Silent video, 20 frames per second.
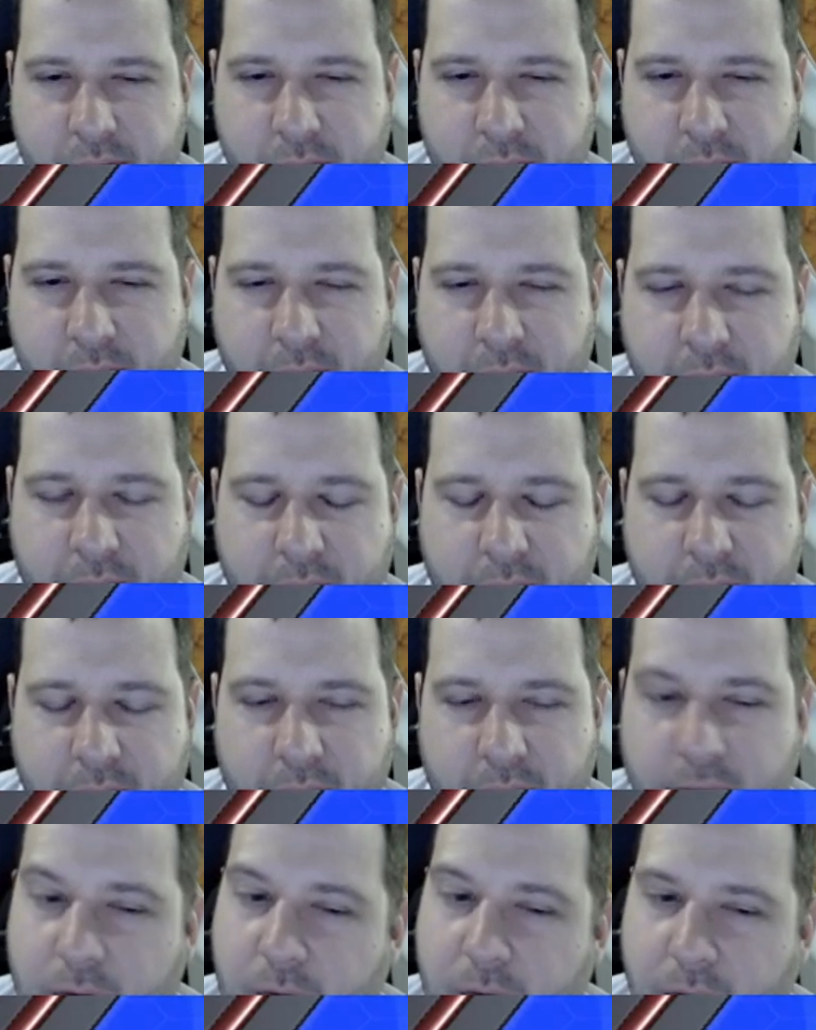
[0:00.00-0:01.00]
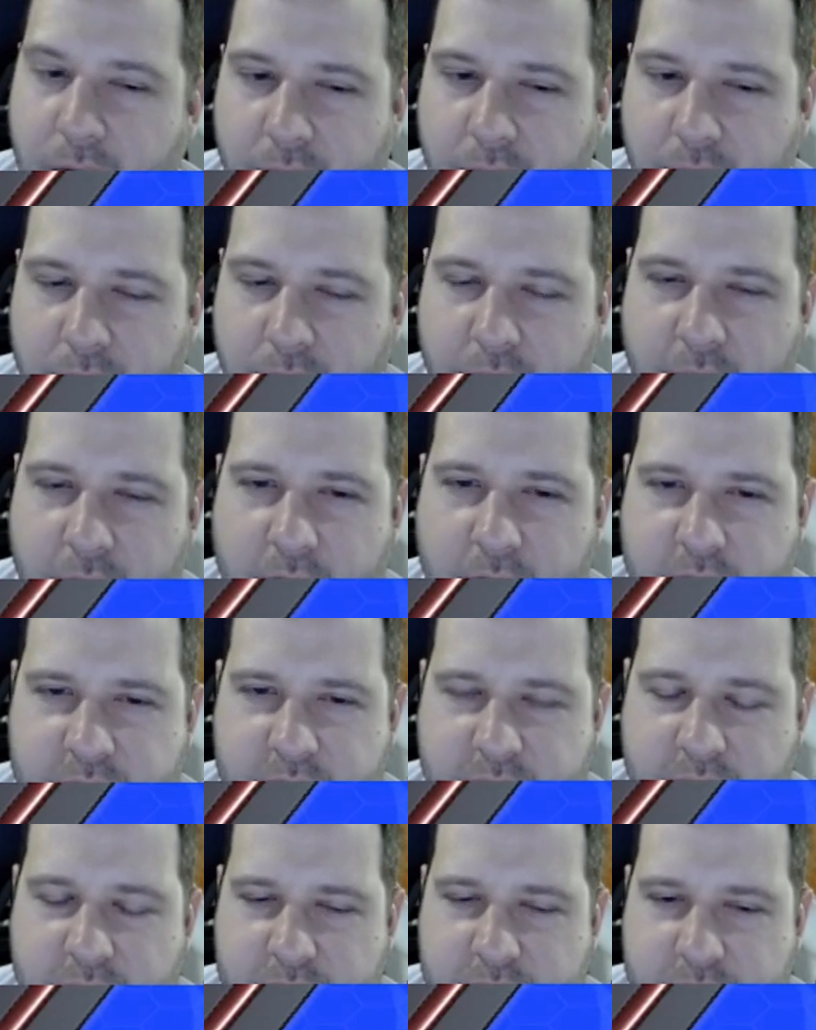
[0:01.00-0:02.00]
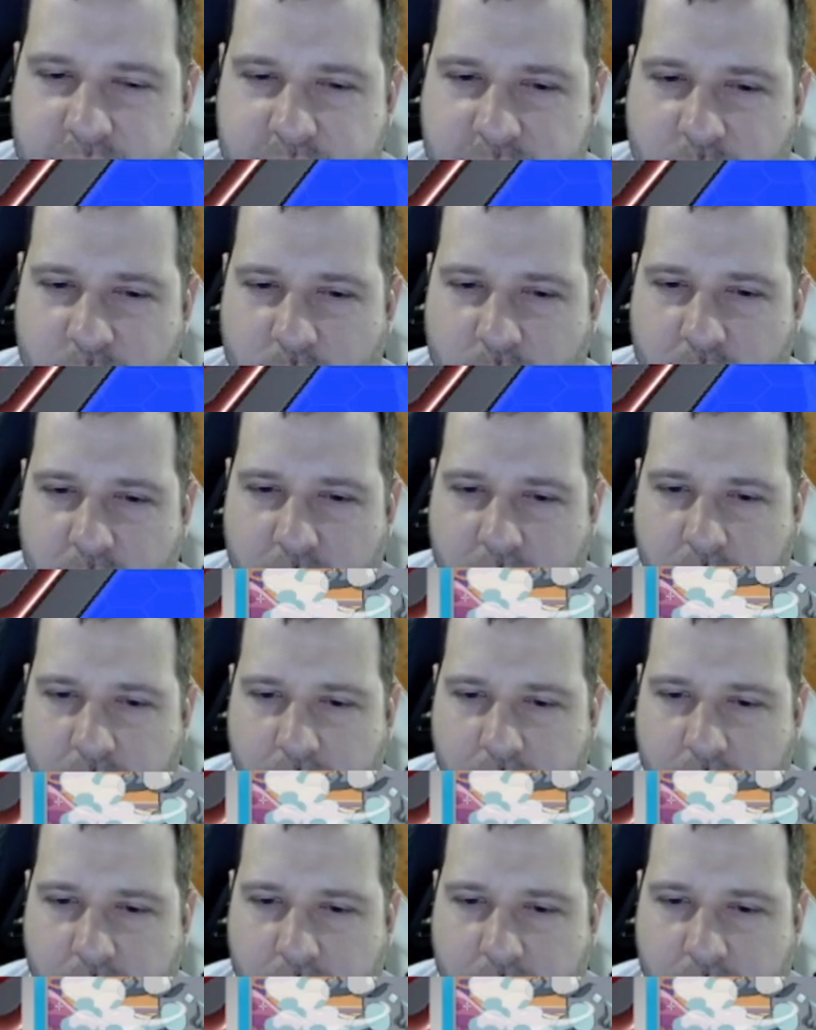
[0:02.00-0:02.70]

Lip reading: Alright. Okay. Can Irida get us somewhere?